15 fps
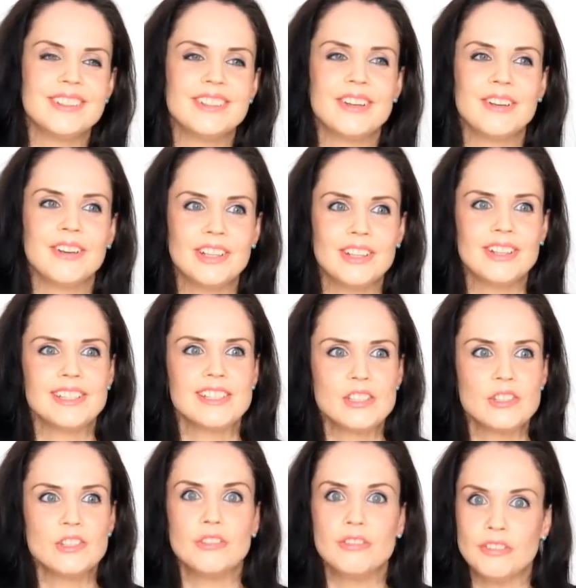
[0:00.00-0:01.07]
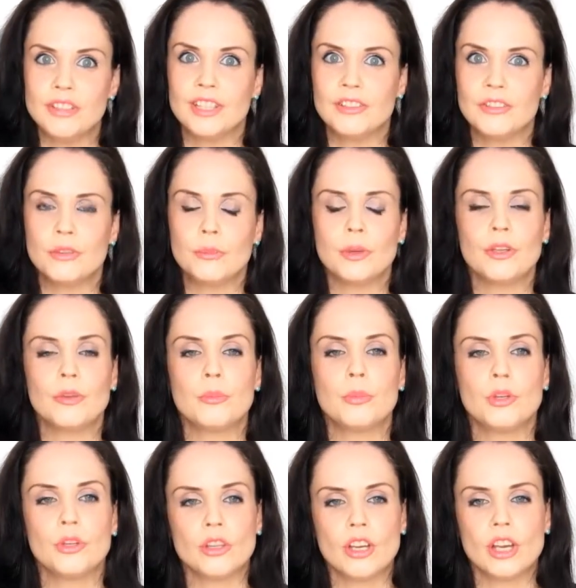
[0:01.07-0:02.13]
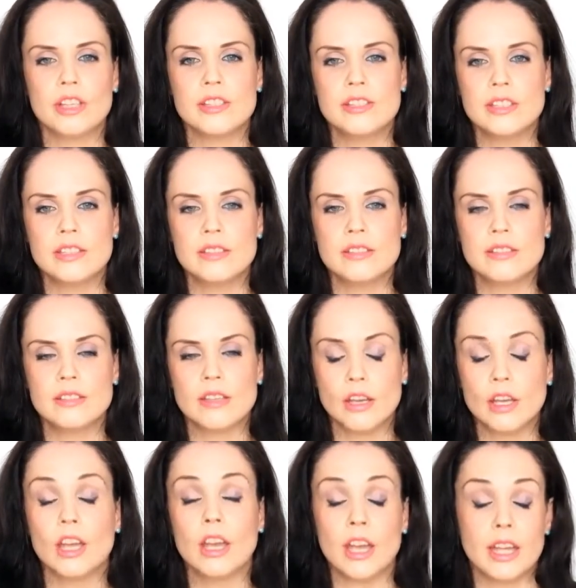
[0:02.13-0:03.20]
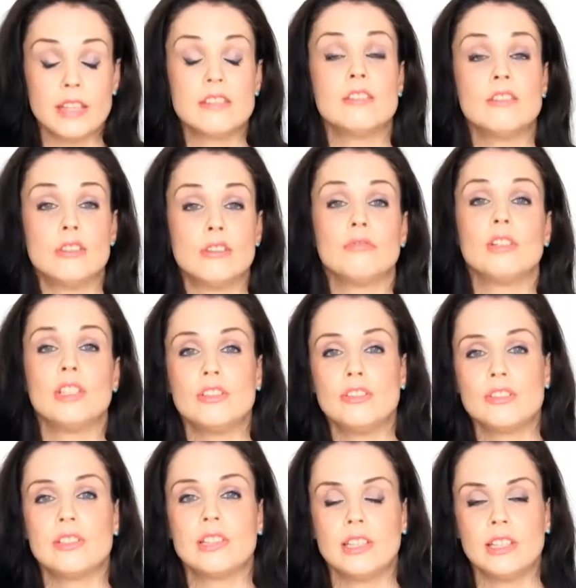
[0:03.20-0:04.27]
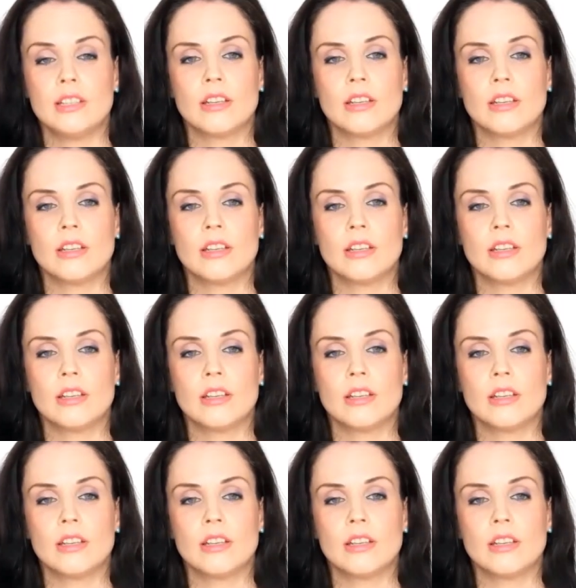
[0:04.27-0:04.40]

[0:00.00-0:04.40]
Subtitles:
I like to do things by the book, I had to do it religiously.